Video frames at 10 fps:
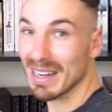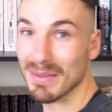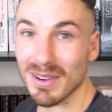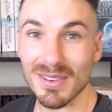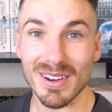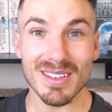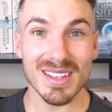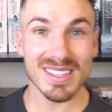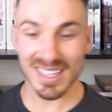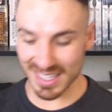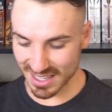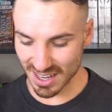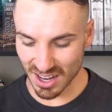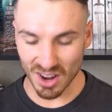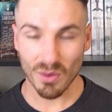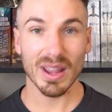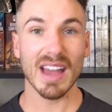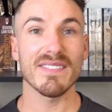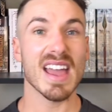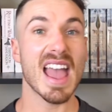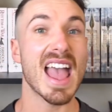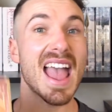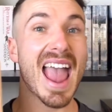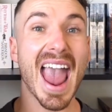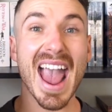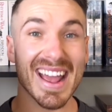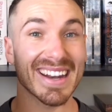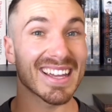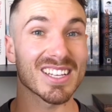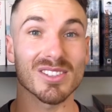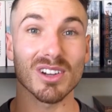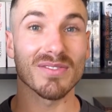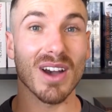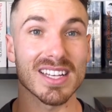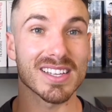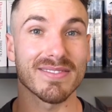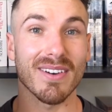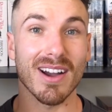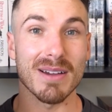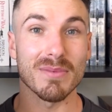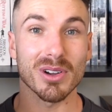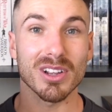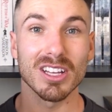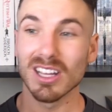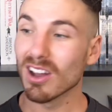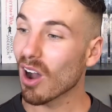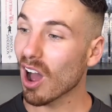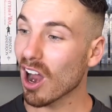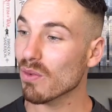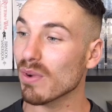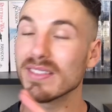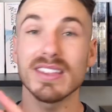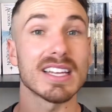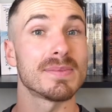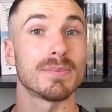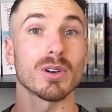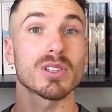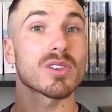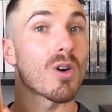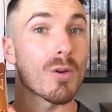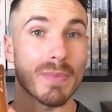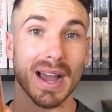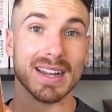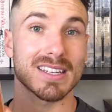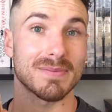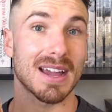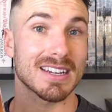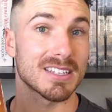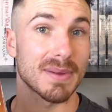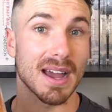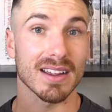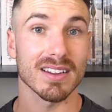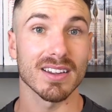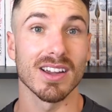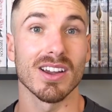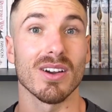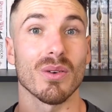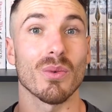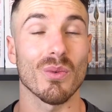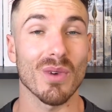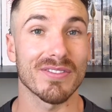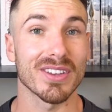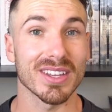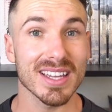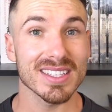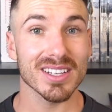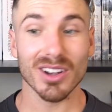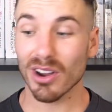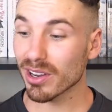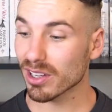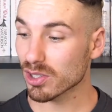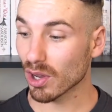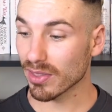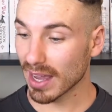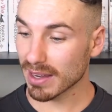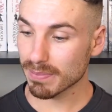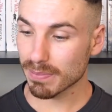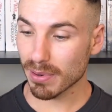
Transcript: at number 3 on this list, we have A Song of Ice and Fire book. I read these books all back to back to back a few years ago, so they